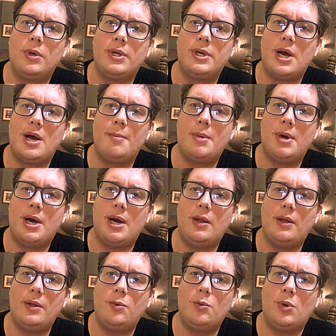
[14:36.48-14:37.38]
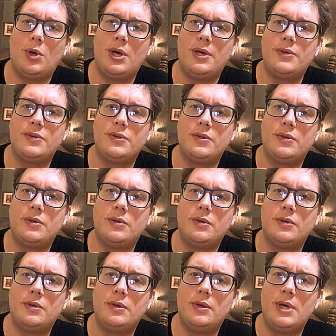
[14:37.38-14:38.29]
where Tom Holland was
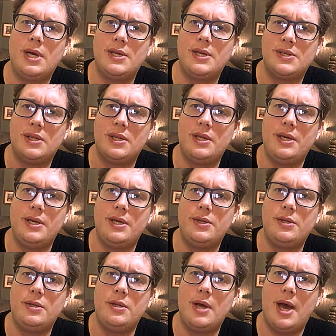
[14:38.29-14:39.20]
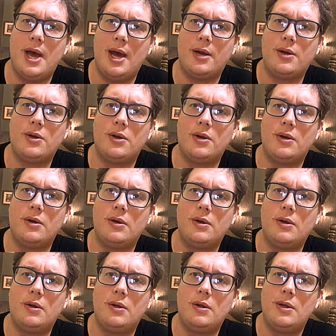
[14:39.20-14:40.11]
as the lead
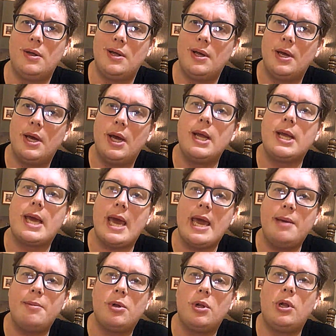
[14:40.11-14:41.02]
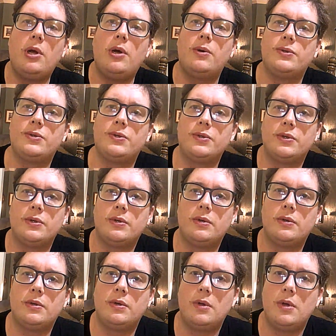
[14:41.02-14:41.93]
actor, it came
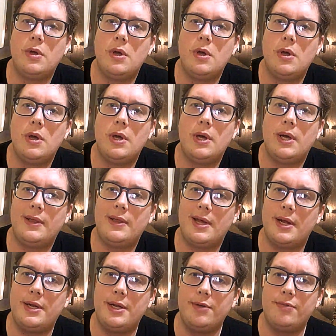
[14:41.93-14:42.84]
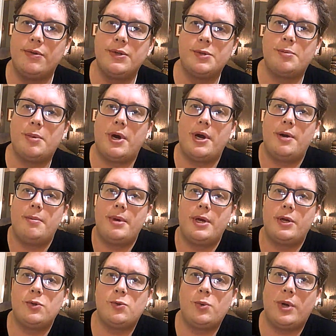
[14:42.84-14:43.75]
close. And that different
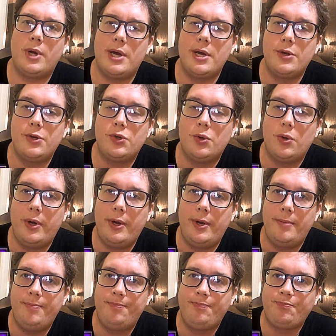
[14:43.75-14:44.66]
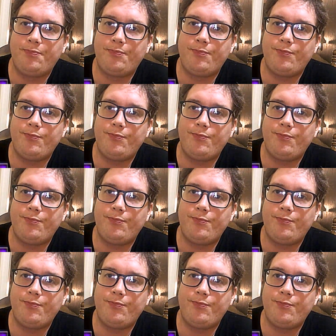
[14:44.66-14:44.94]
Spider-Man is what I enjoyed.